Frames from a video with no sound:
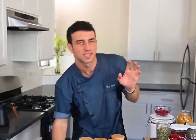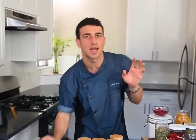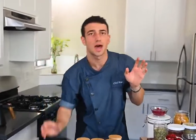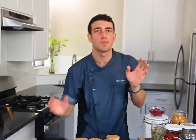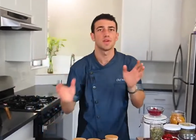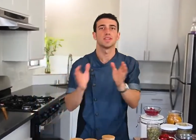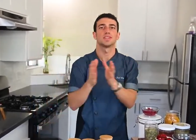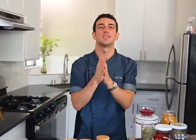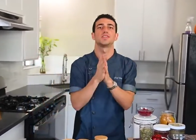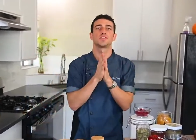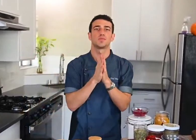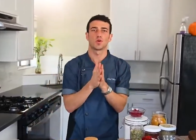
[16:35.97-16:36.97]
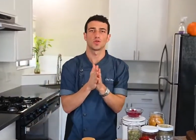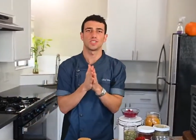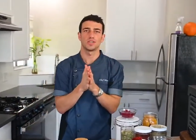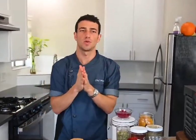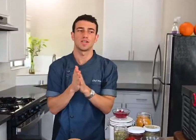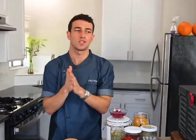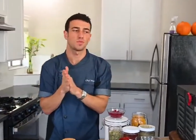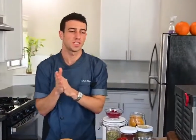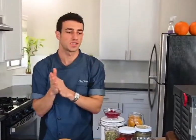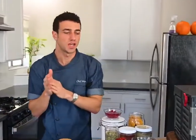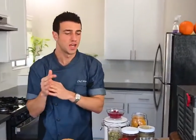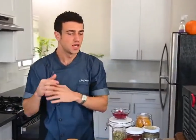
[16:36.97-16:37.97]
let's hop into some more tea
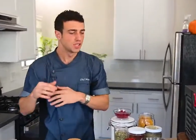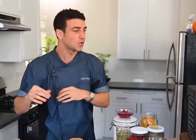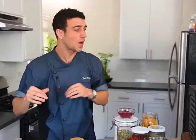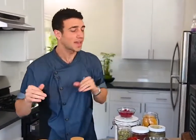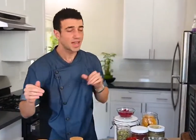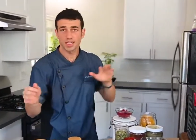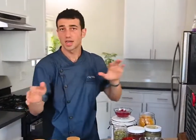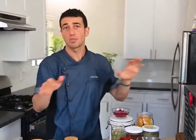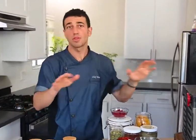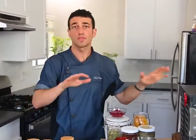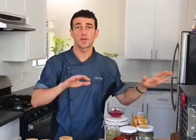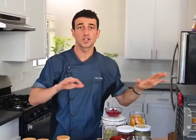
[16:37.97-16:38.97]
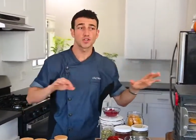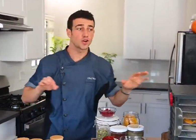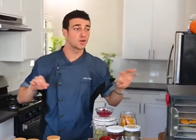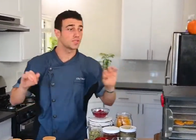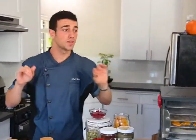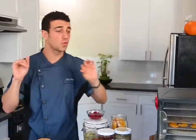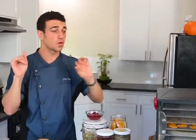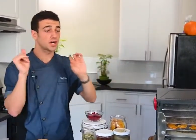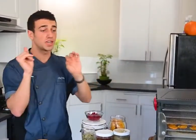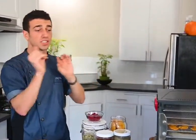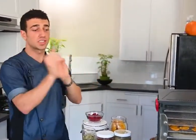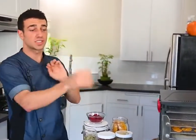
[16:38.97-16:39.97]
recipes. So I got a couple of fresh herbs and we're
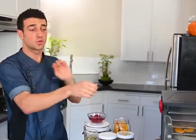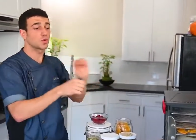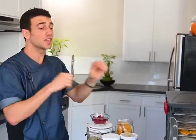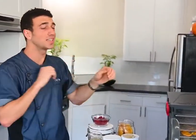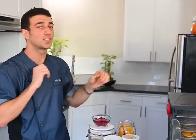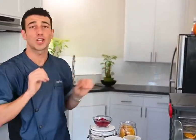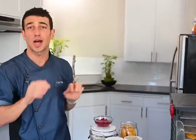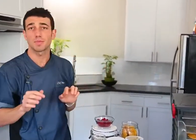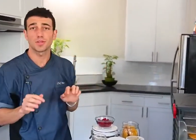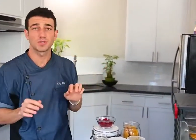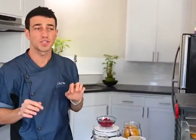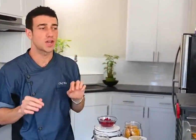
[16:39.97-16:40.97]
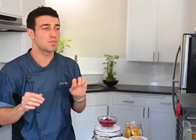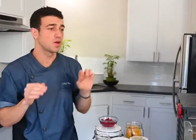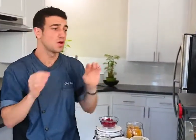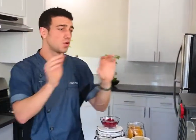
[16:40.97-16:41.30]
gonna chop those up